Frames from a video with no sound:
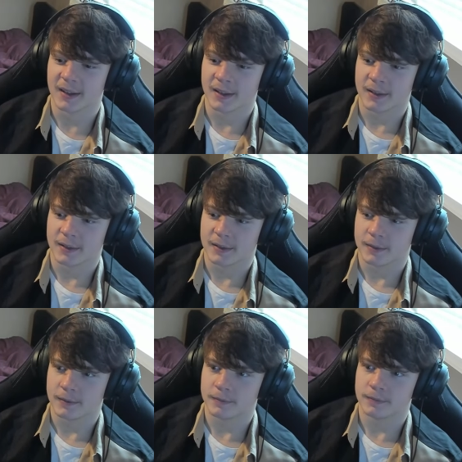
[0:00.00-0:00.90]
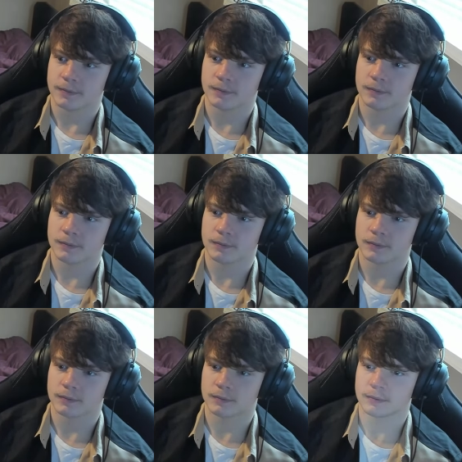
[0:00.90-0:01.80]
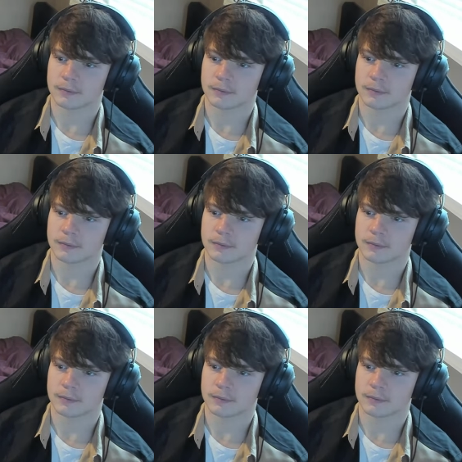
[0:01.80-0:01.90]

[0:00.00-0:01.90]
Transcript: Nothing is said.